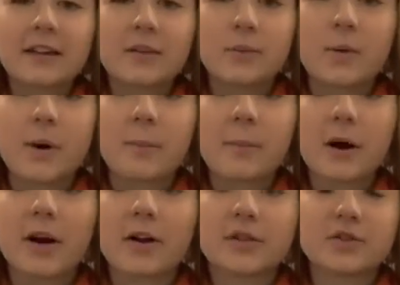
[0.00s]
one
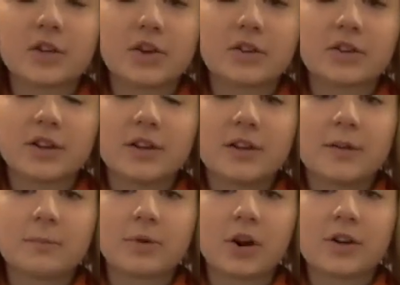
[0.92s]
bar of chocolate
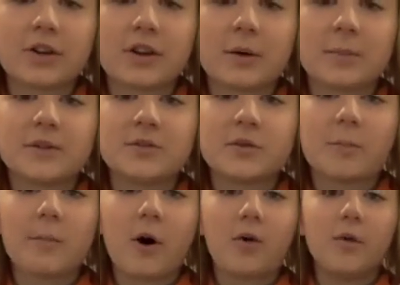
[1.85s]
broken up into a
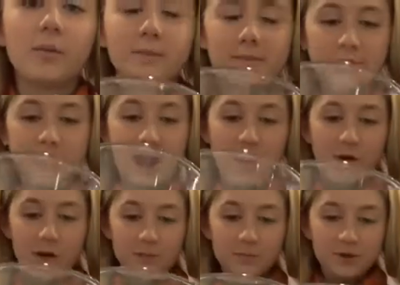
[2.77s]
bowl. Now
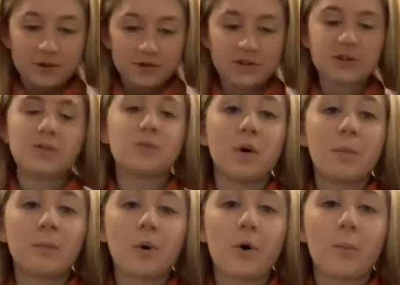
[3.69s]
I'm going to do one
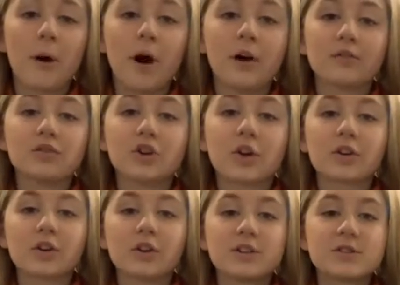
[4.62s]
more bar of
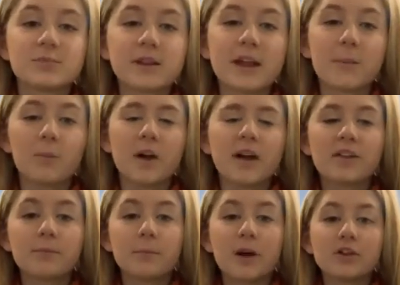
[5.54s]
chocolate to begin with,
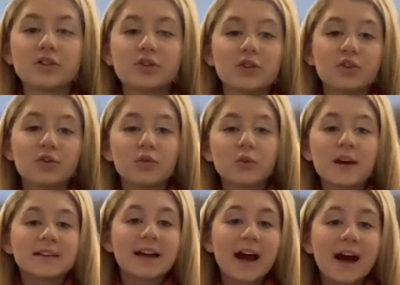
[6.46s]
but you can
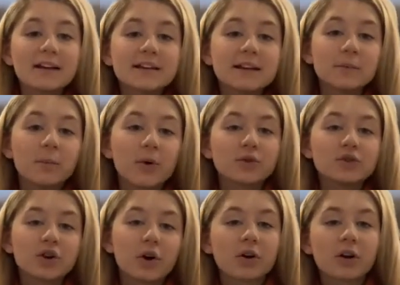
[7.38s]
always add in more
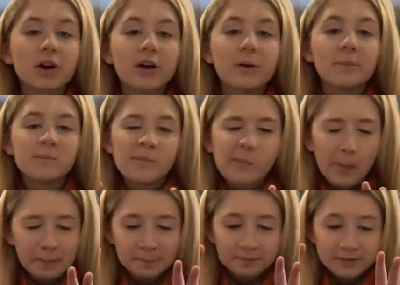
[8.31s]
chocolate
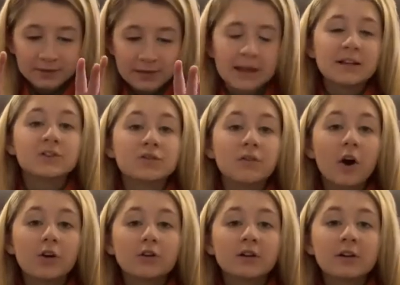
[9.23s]
later
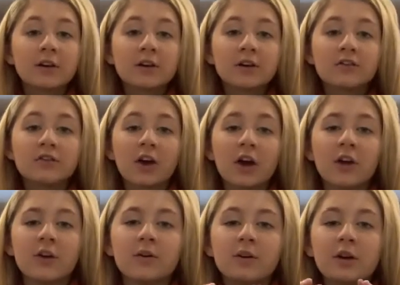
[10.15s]
on,
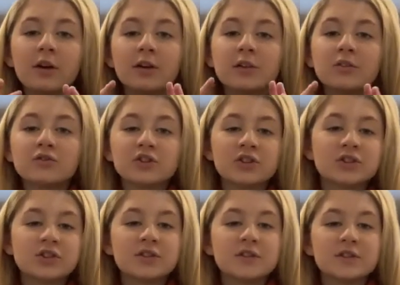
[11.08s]
so just
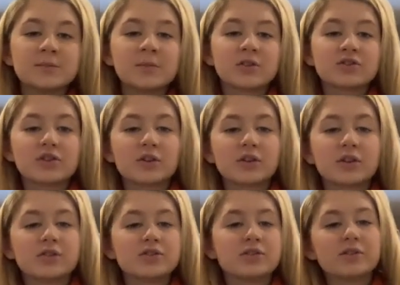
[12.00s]
use as much chocolate
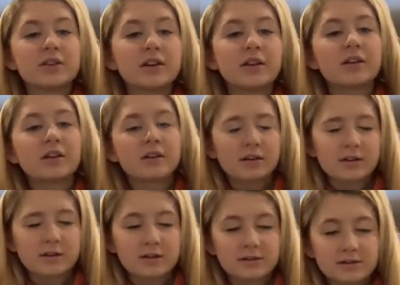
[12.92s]
as you think
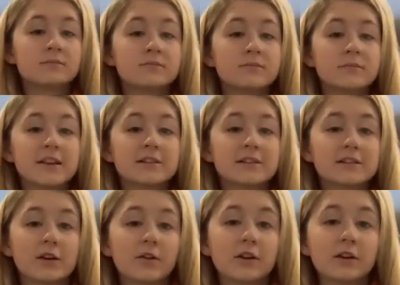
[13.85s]
is necessary.